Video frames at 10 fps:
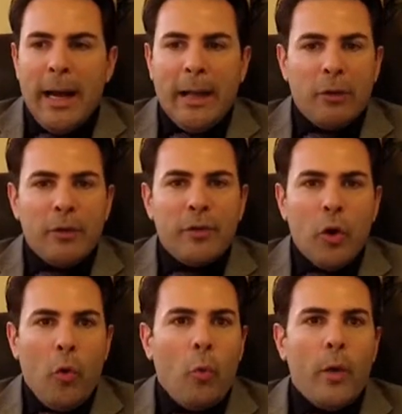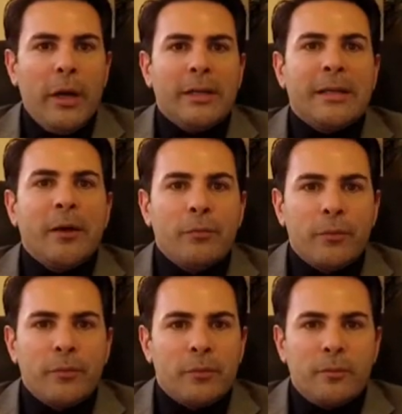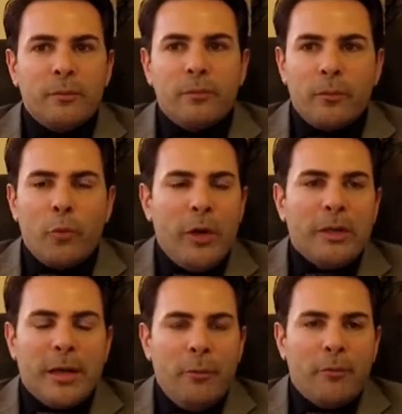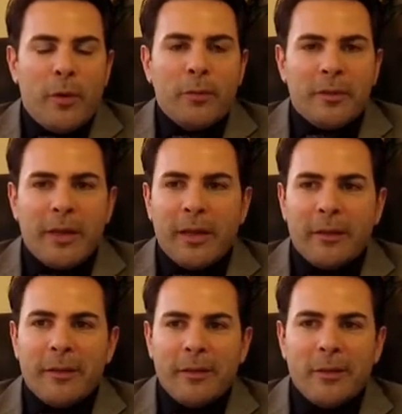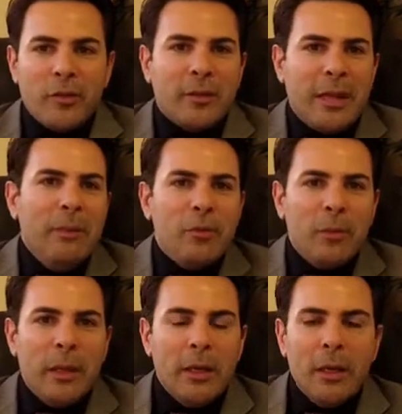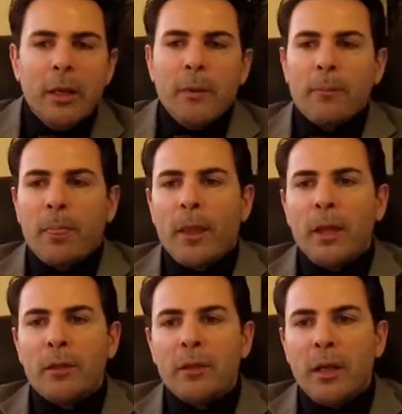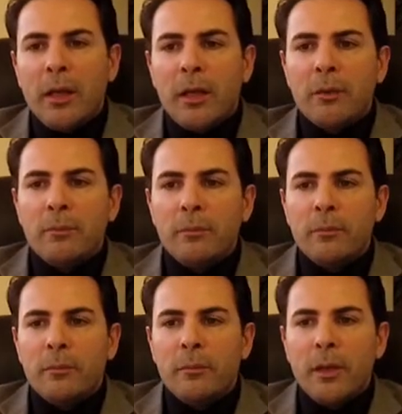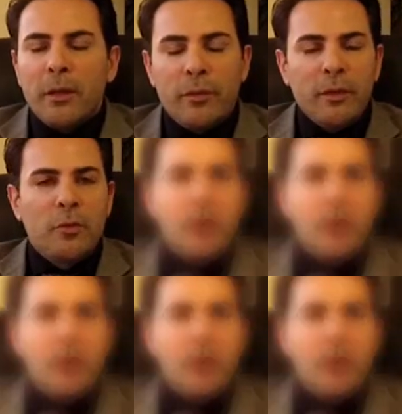I don't even know when it come from. It's like it just came to me, and it feels